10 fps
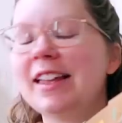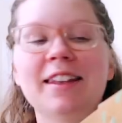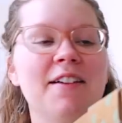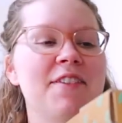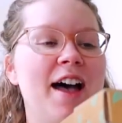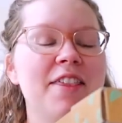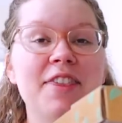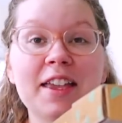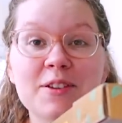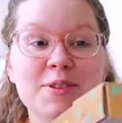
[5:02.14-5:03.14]
I love that.
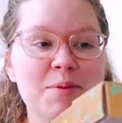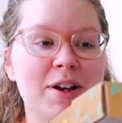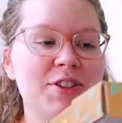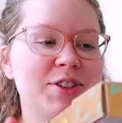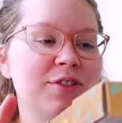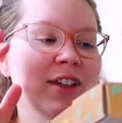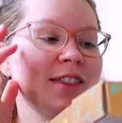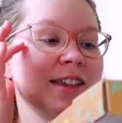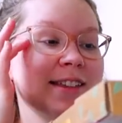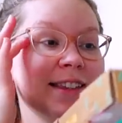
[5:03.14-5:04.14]
Thank you so much, Sylvia.
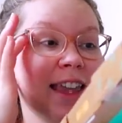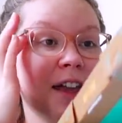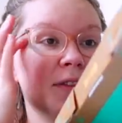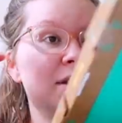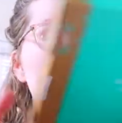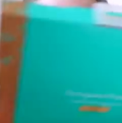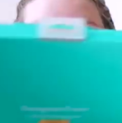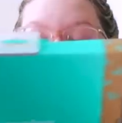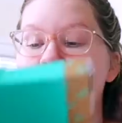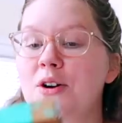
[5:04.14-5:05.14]
These gifts are
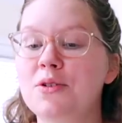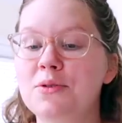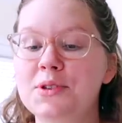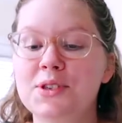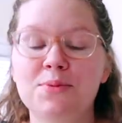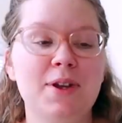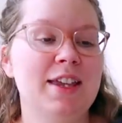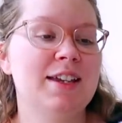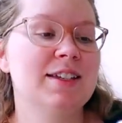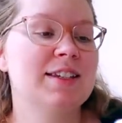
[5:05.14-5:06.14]
so
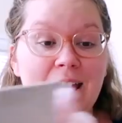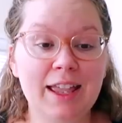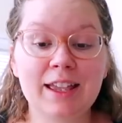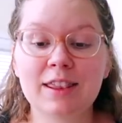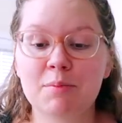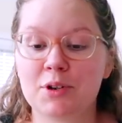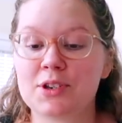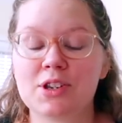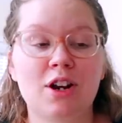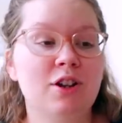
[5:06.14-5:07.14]
sweet and the
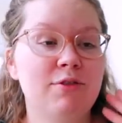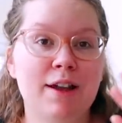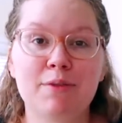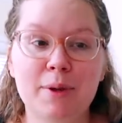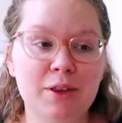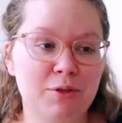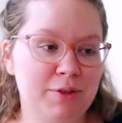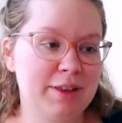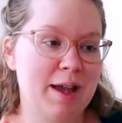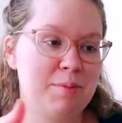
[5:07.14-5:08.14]
books are great for my little
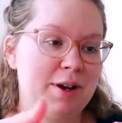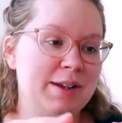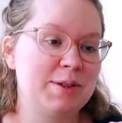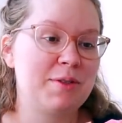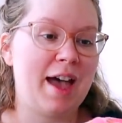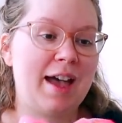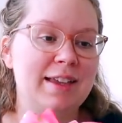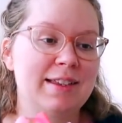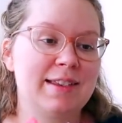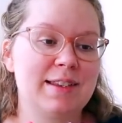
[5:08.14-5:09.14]
free library. So that
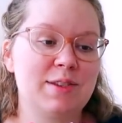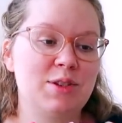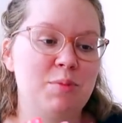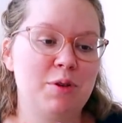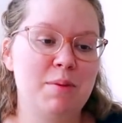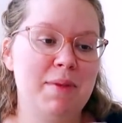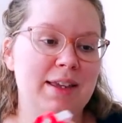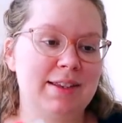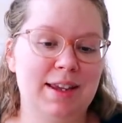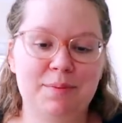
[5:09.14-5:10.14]
is super
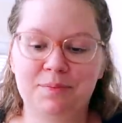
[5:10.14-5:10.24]
amazing.